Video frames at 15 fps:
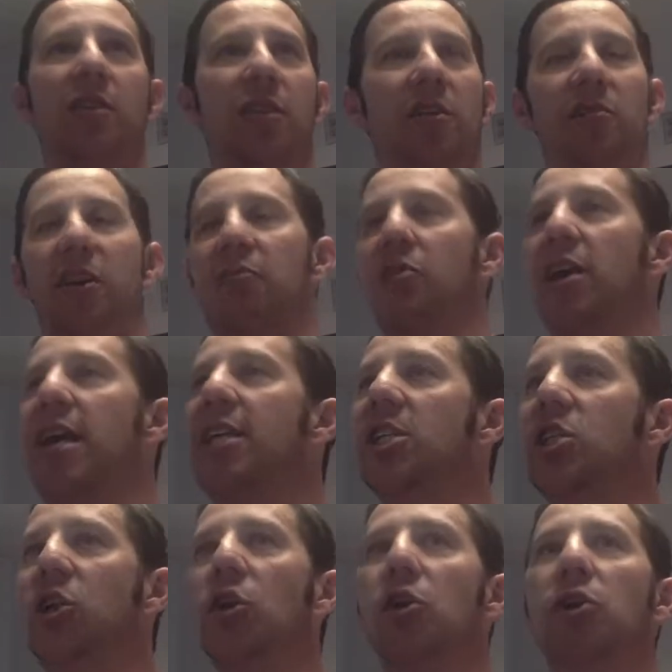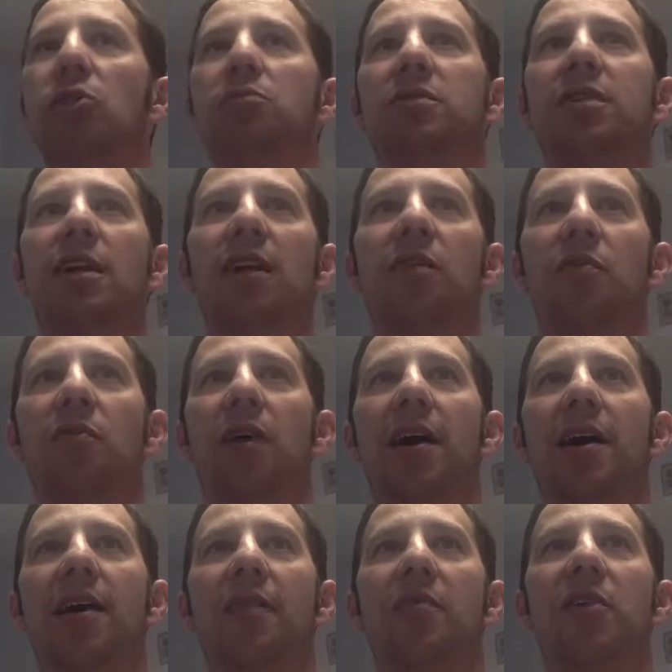that are different age groups
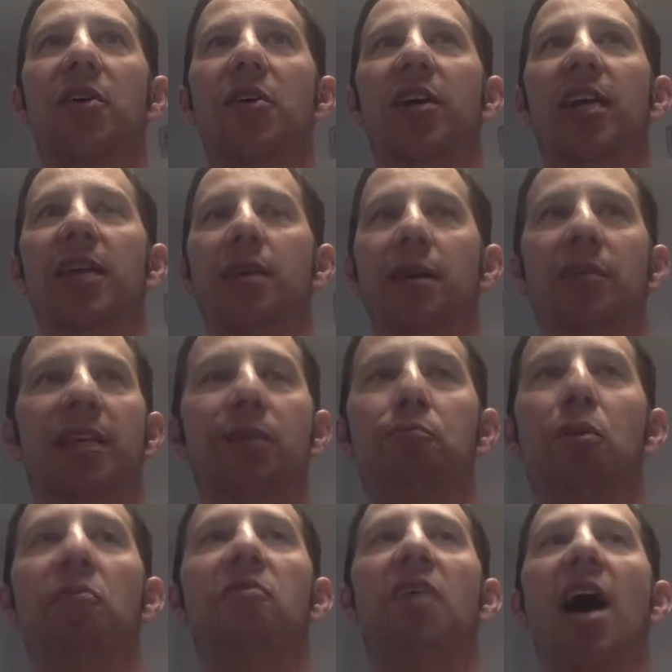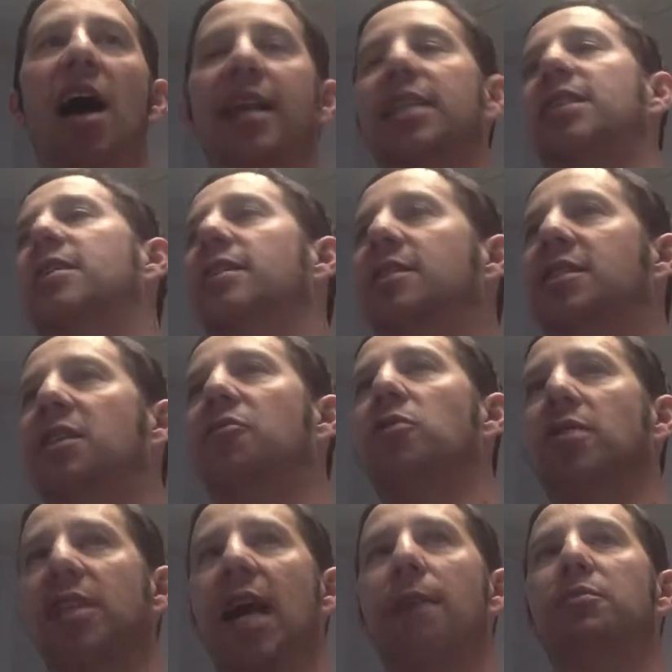that are going to be able to provide
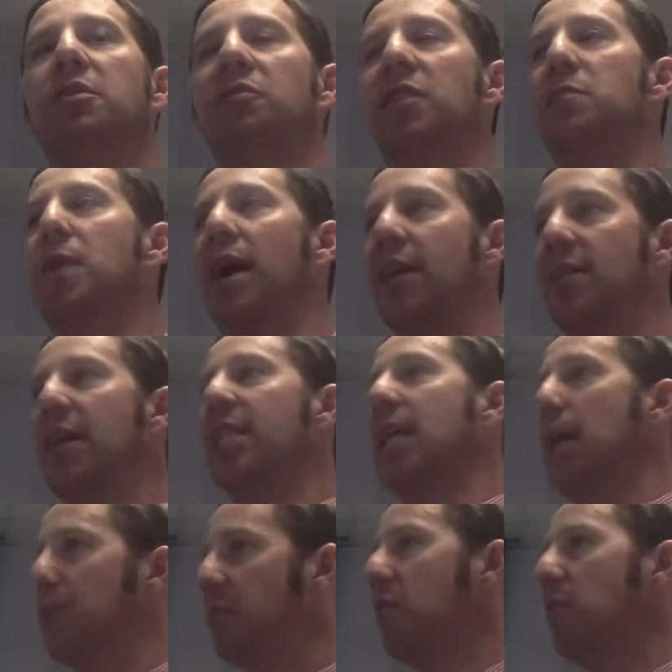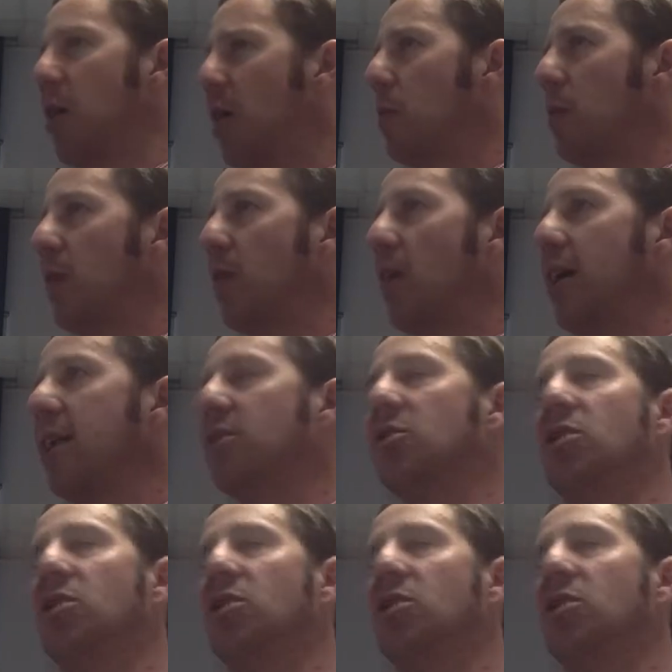different types of feedback in that type of environment, right?